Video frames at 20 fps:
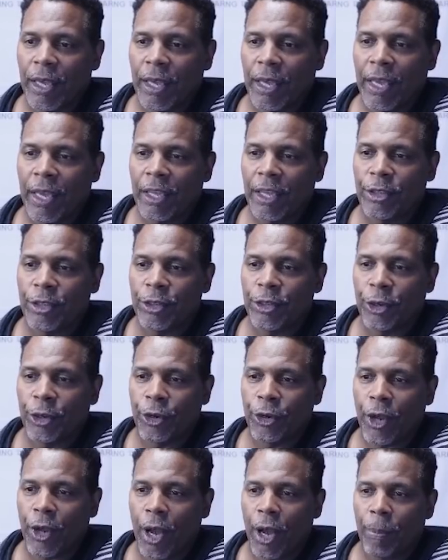and
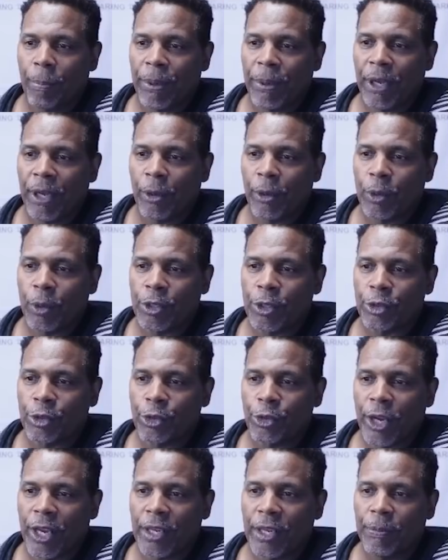you're up here with your
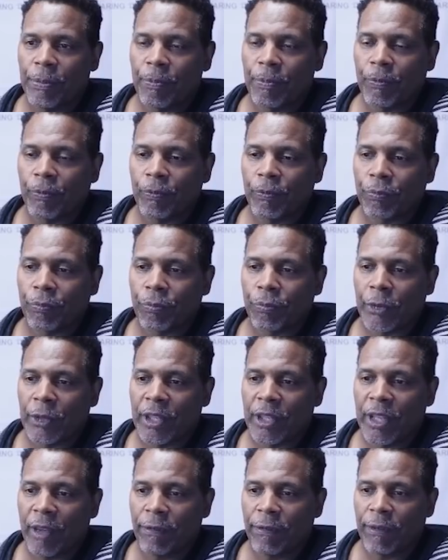trade,
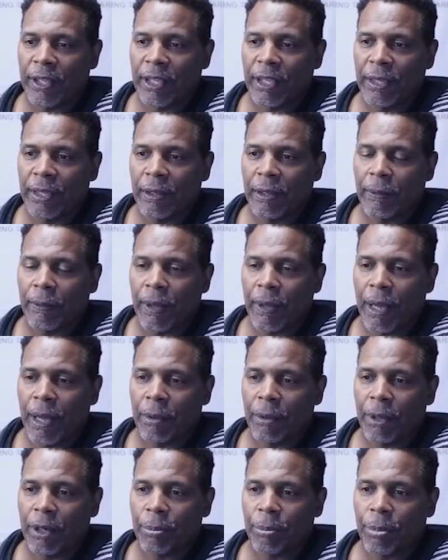definitely
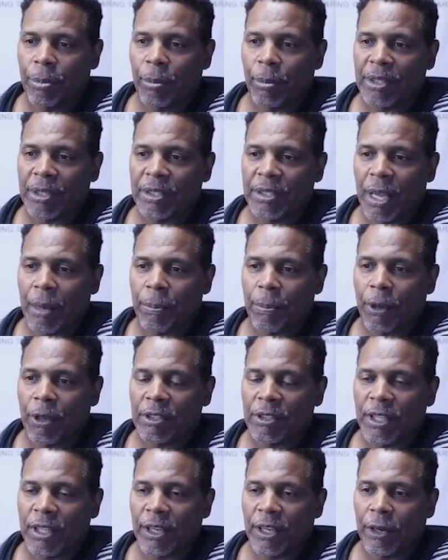I'm going to put my stop
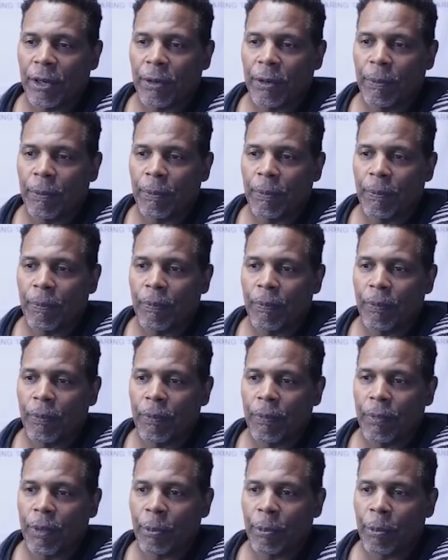loss there
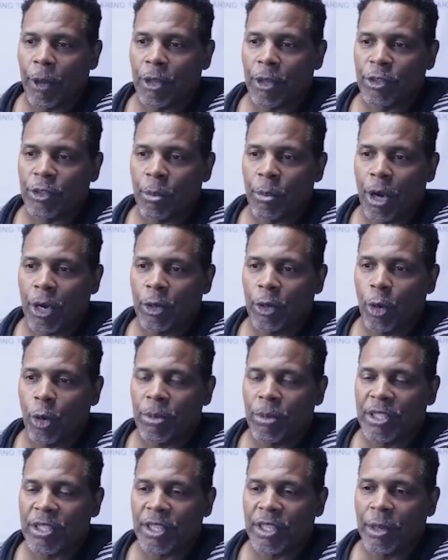because the market
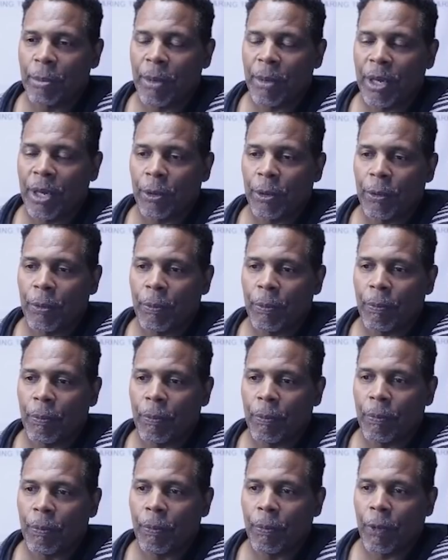opens in the middle.
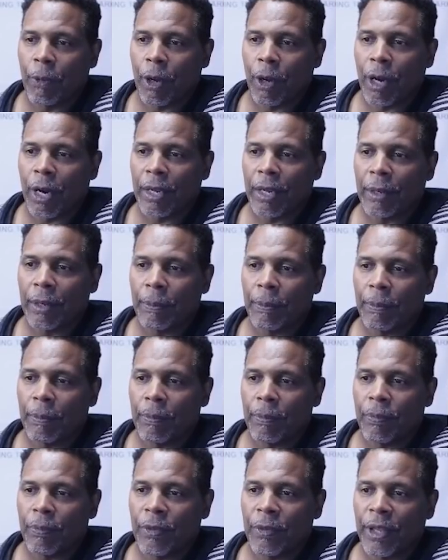All right.
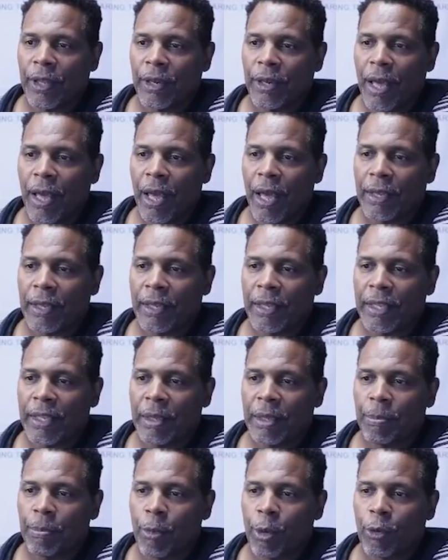And then I can
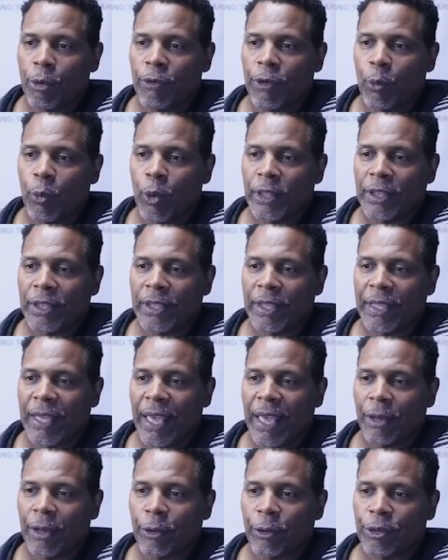keep moving with the
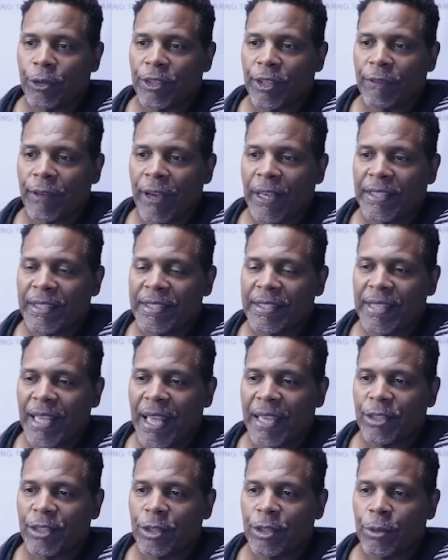candles if I
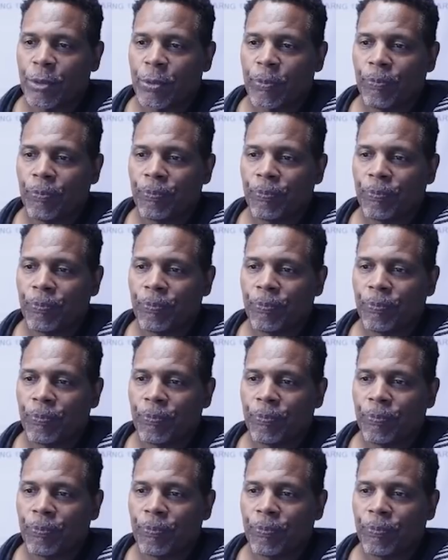decide to.